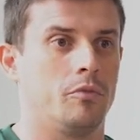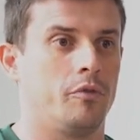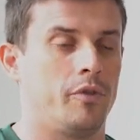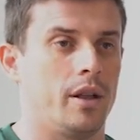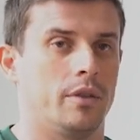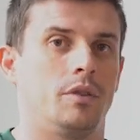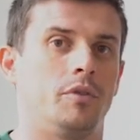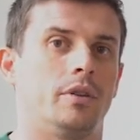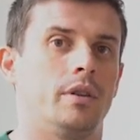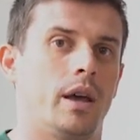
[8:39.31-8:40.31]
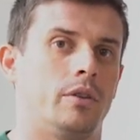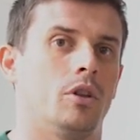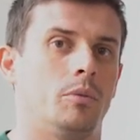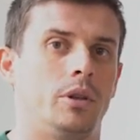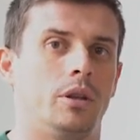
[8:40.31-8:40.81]
fails if it has
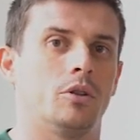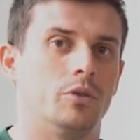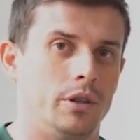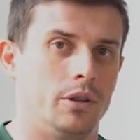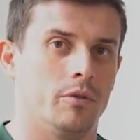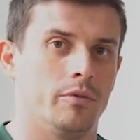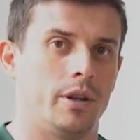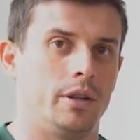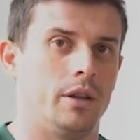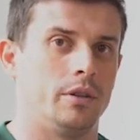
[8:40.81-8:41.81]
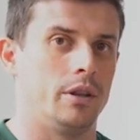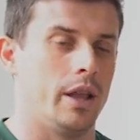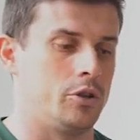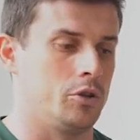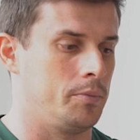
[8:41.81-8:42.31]
not been included in a validated
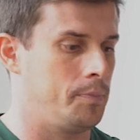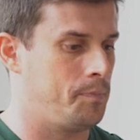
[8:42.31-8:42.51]
ledger.